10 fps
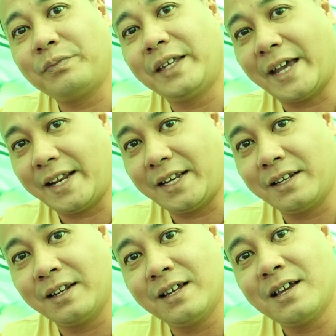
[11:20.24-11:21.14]
get
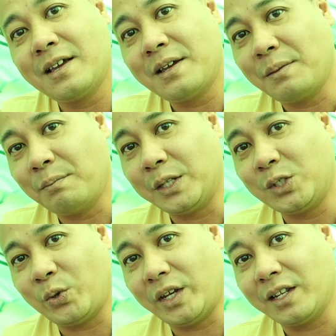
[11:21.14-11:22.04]
in
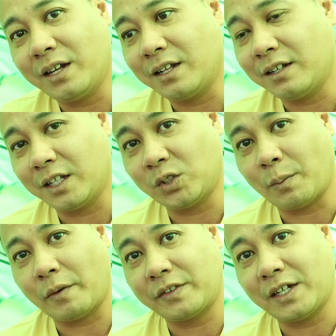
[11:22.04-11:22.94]
between the
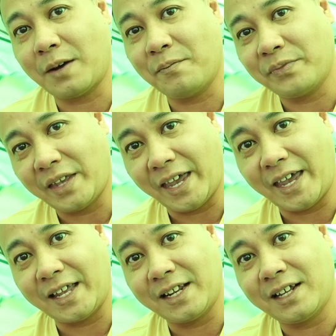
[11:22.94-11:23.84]
top of the tarp
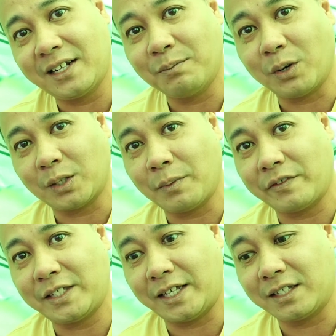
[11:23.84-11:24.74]
and the bottom of
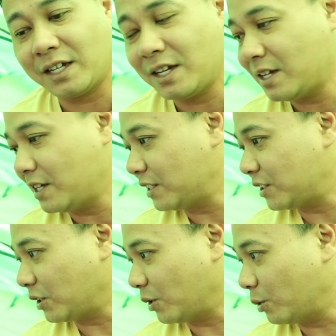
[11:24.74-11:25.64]
the tent.
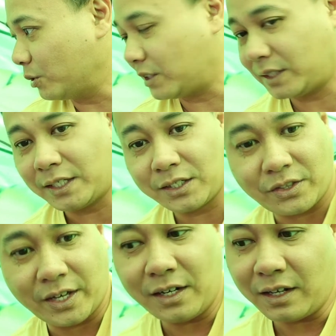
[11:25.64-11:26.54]
So since
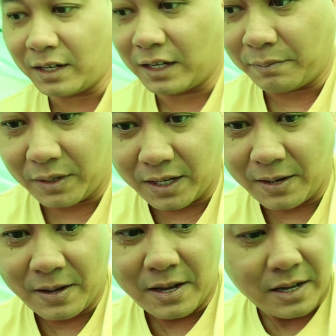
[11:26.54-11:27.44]
then, let me
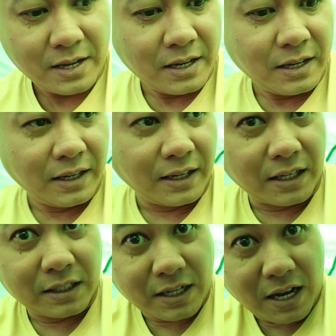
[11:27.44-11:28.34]

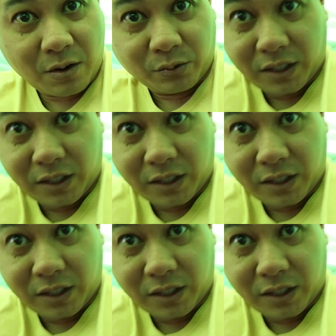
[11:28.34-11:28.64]
get out.